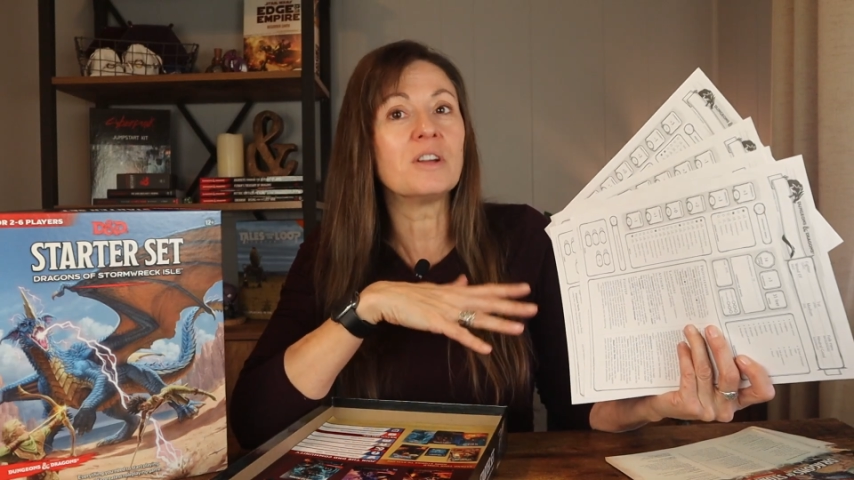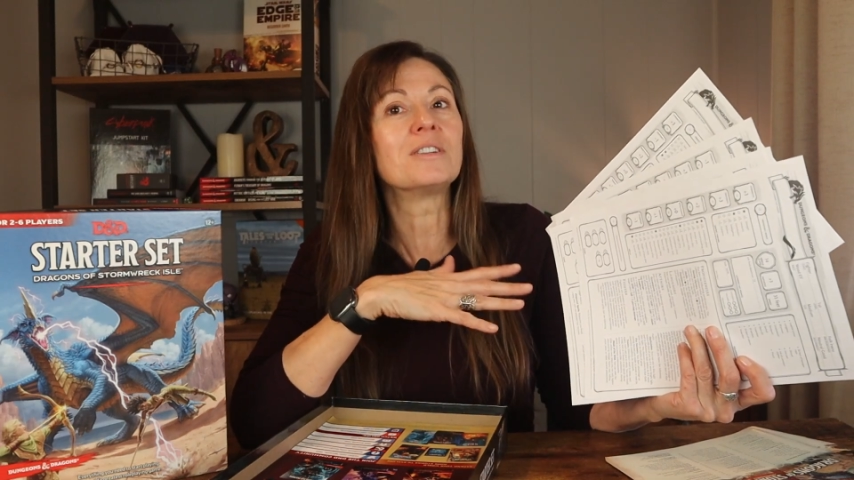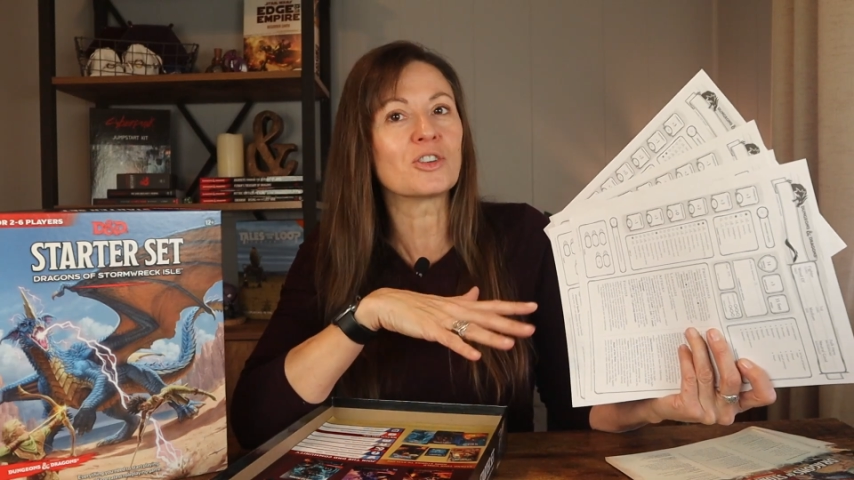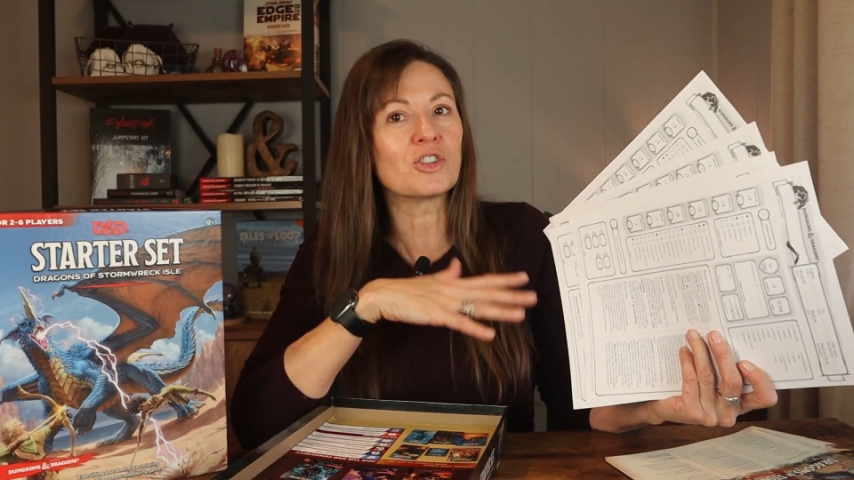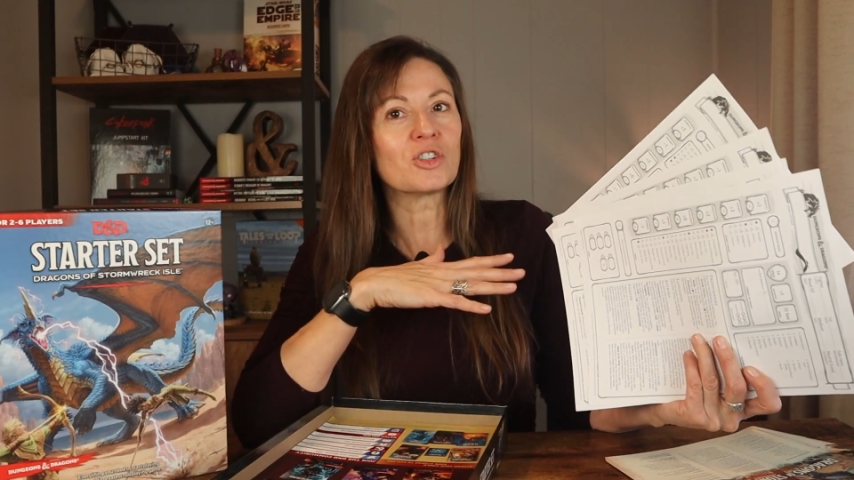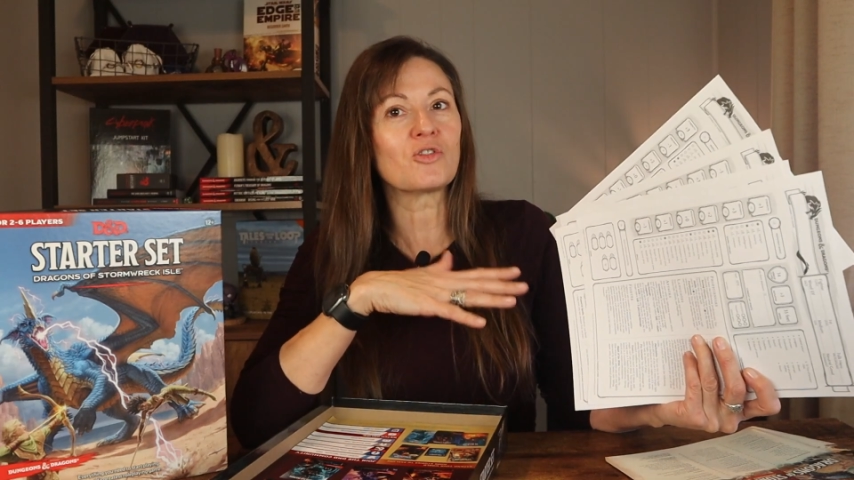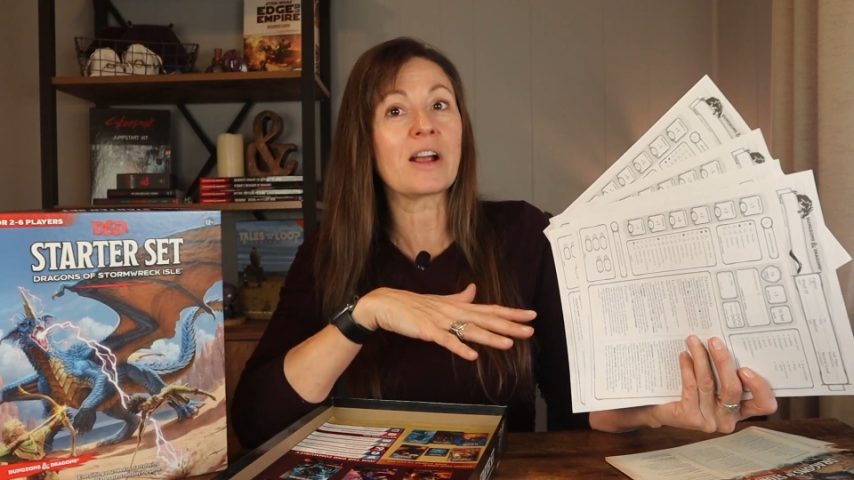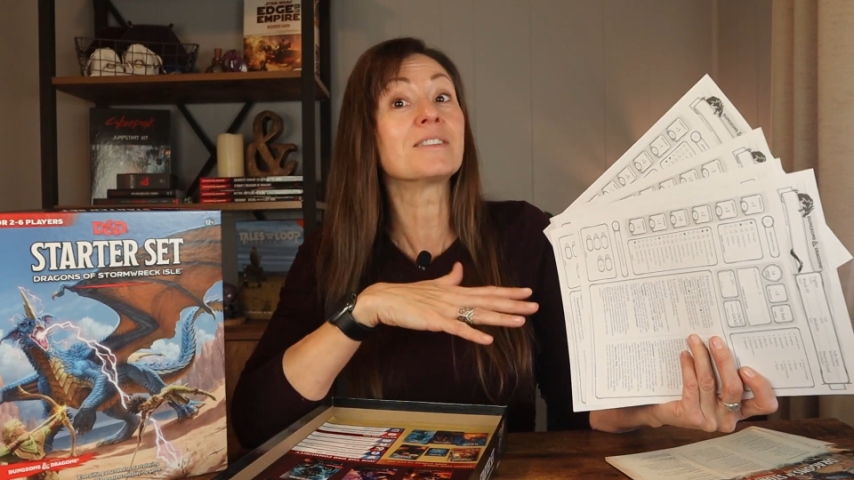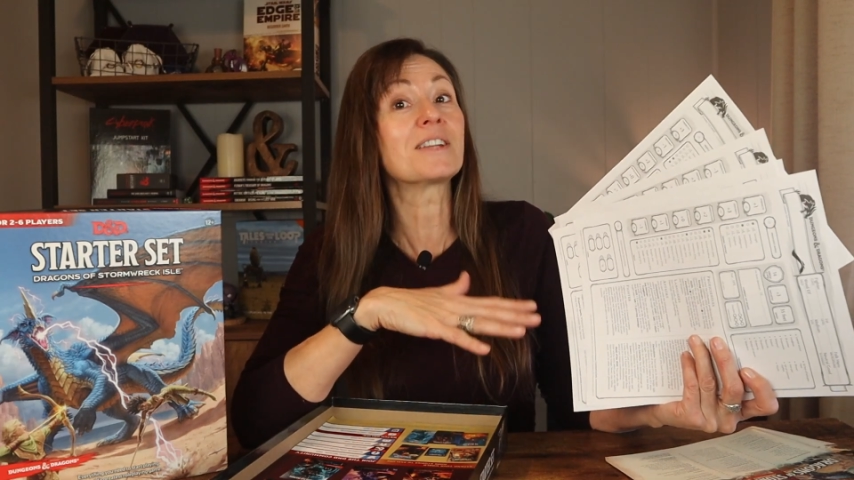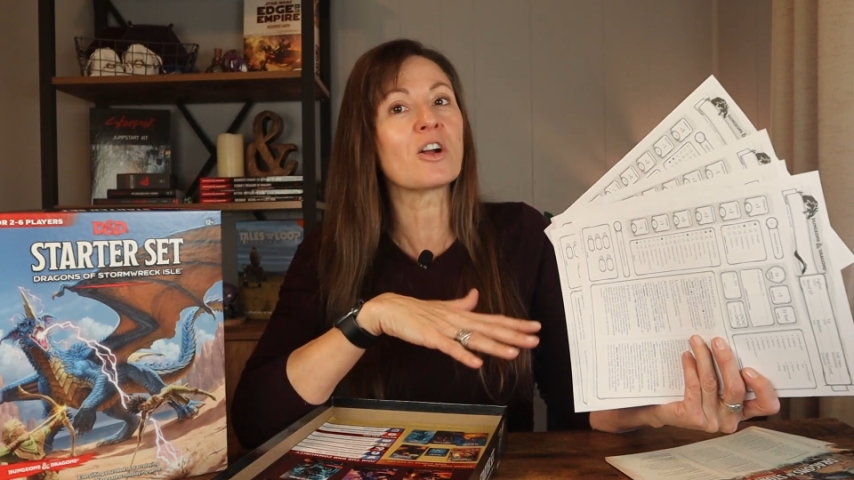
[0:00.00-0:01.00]
Dungeons &
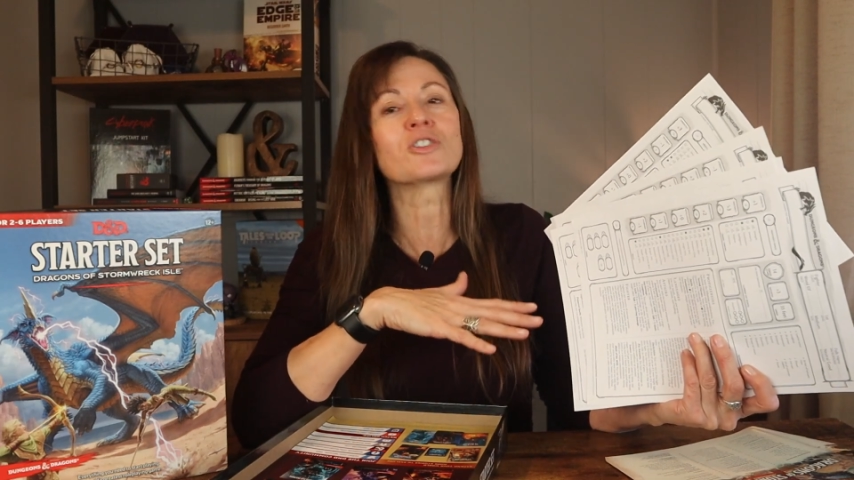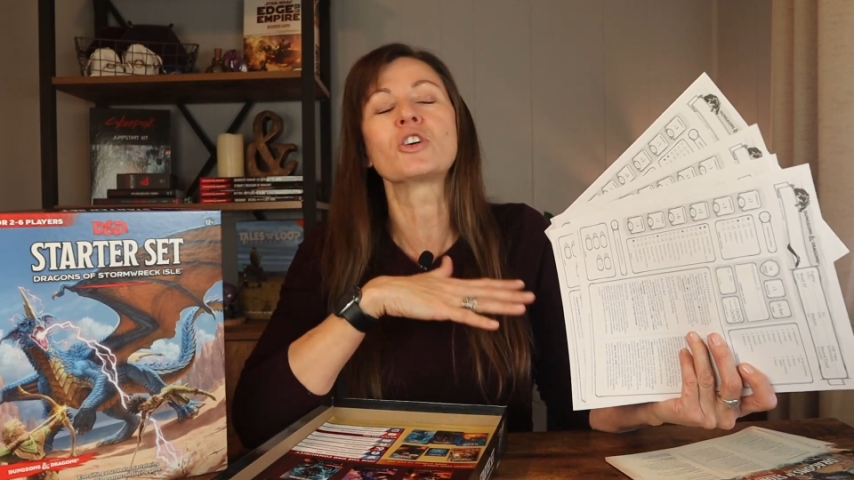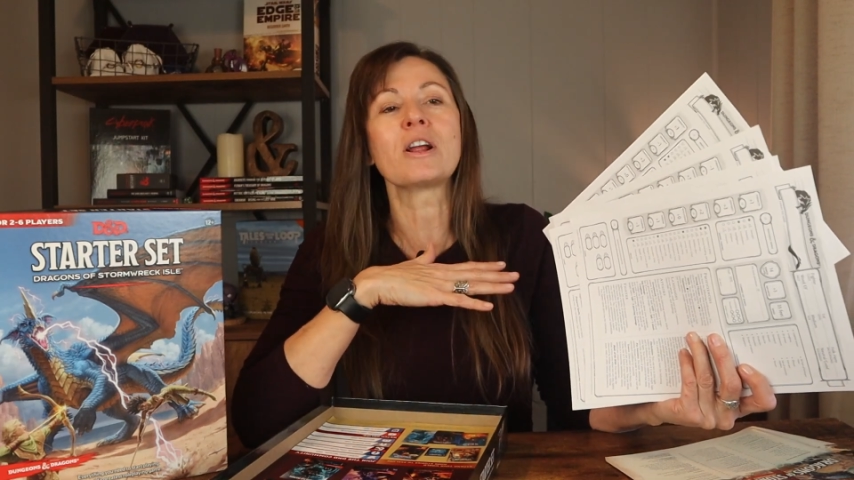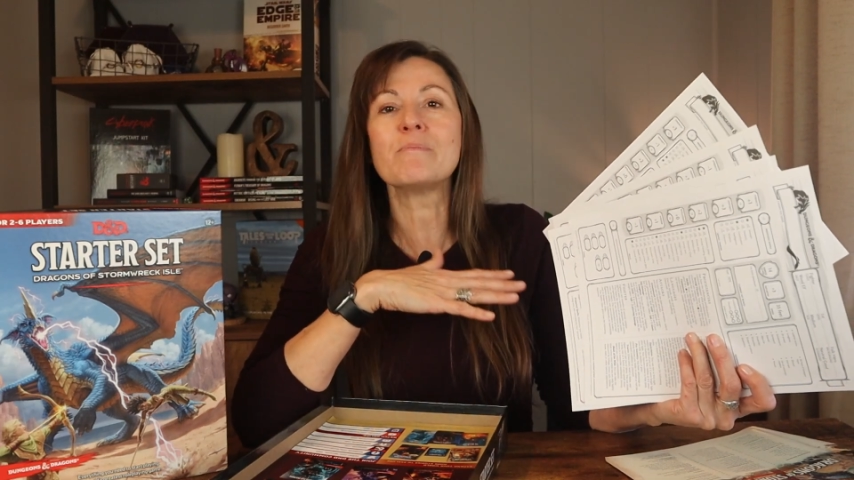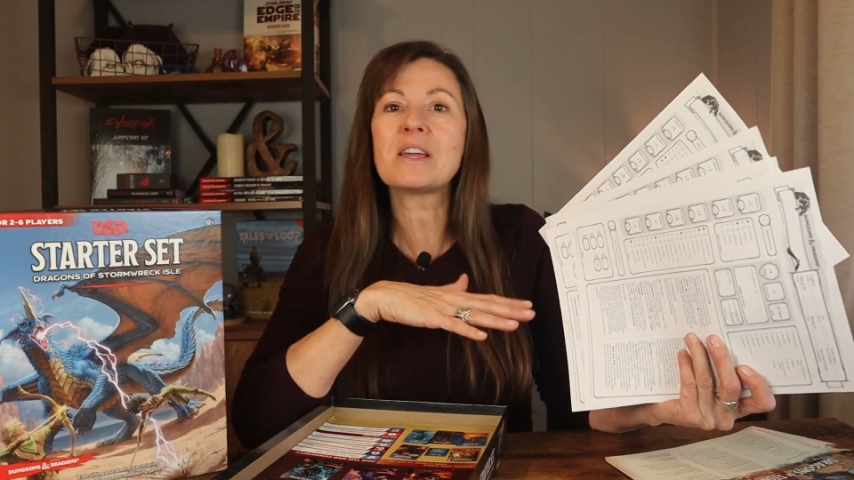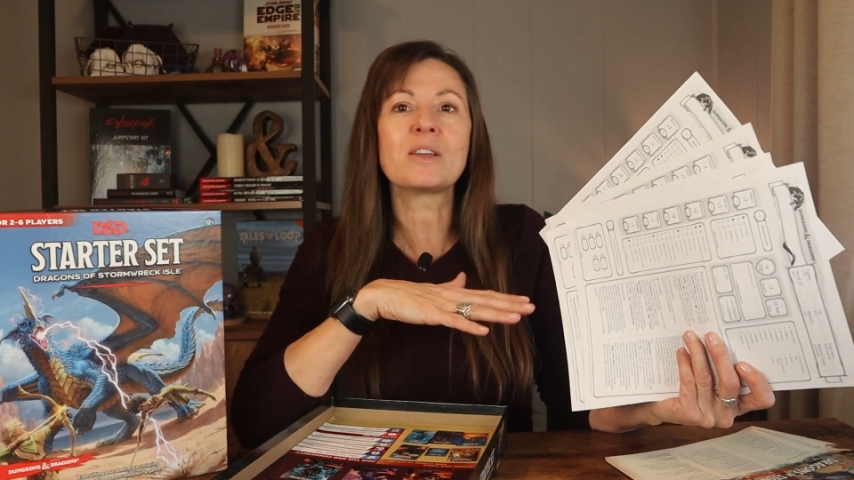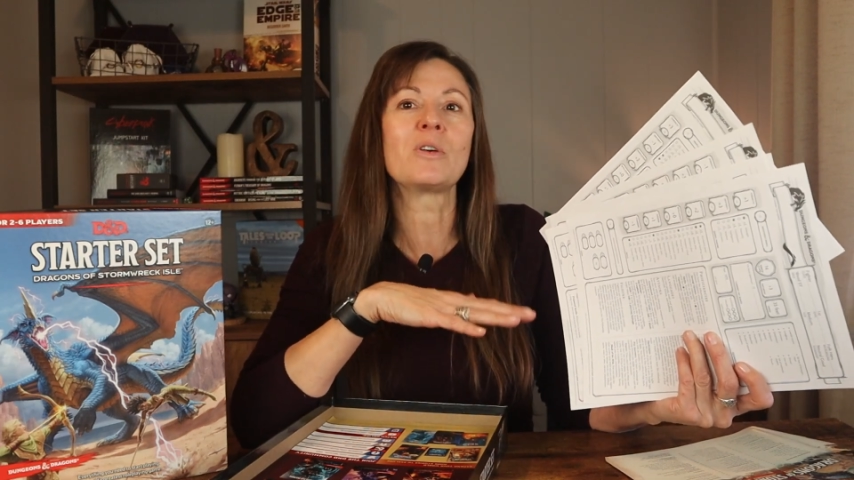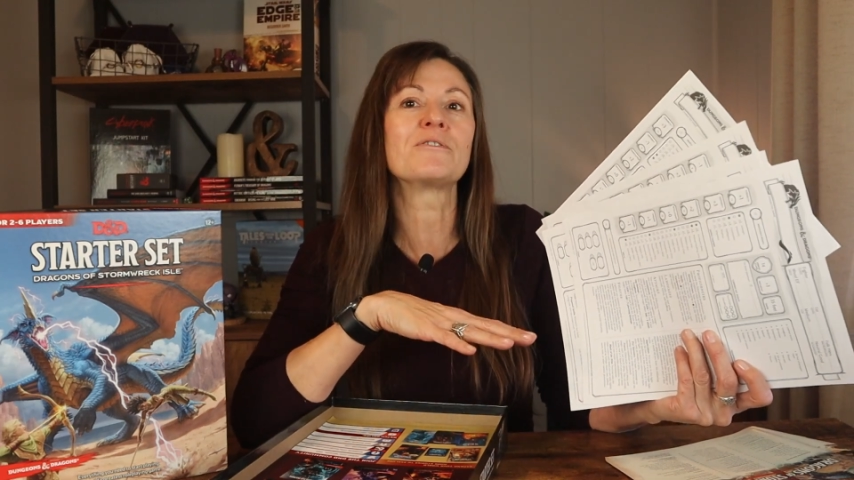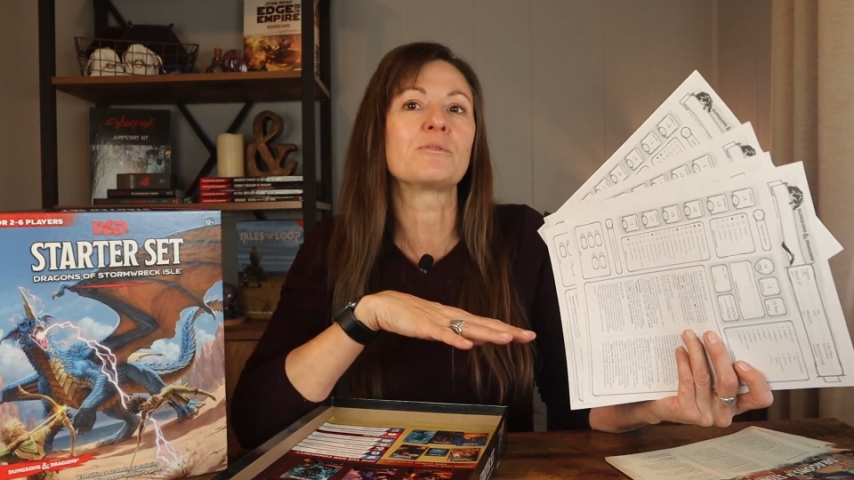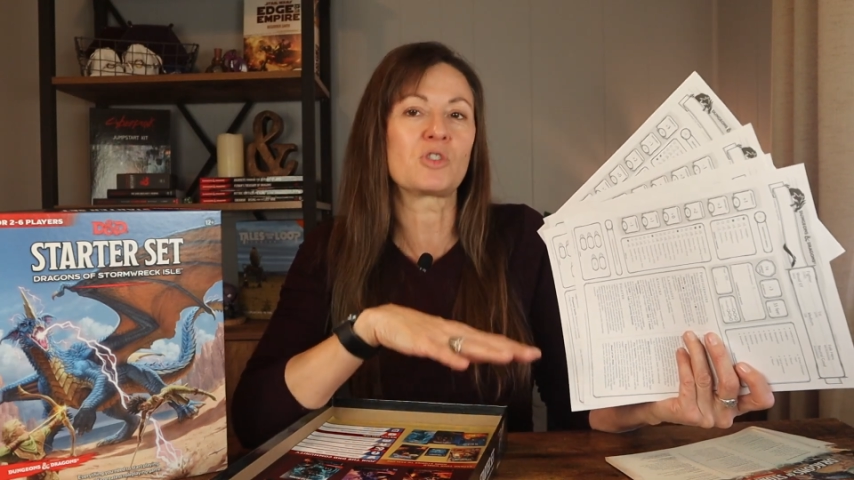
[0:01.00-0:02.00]
Dragons character and making
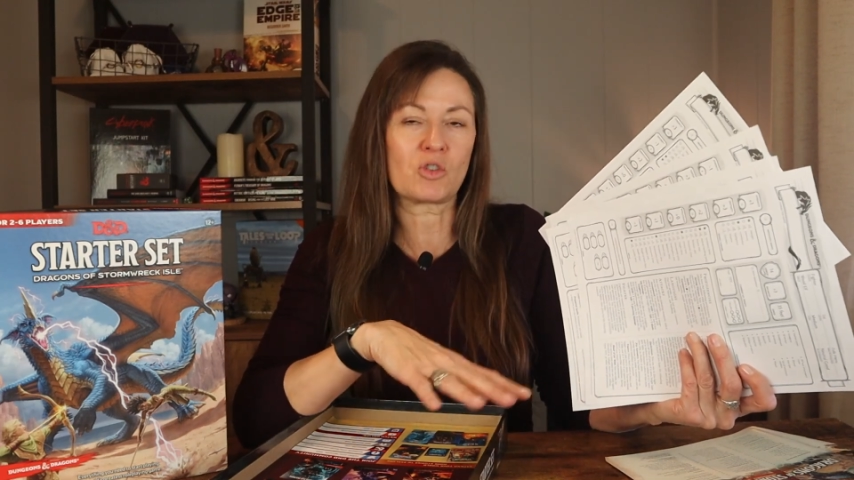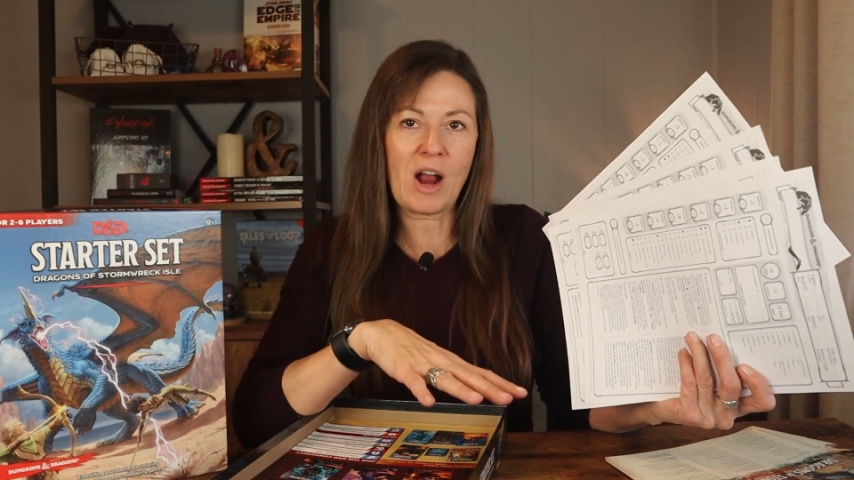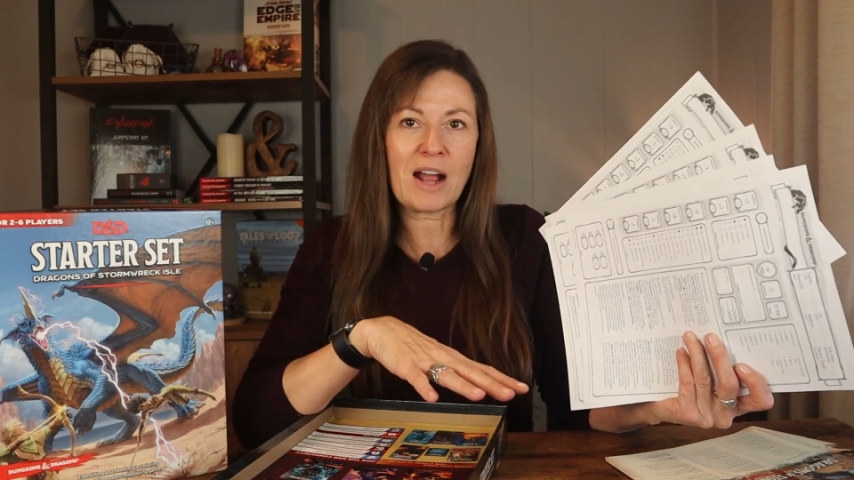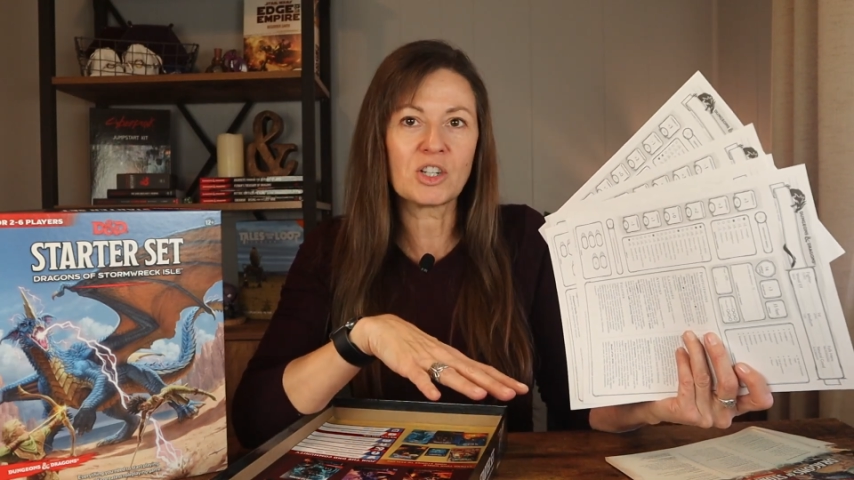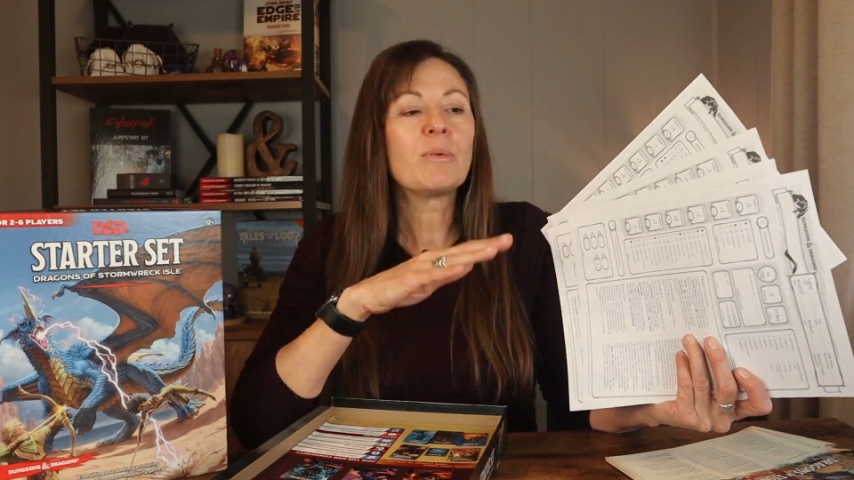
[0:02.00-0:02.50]
one from scratch.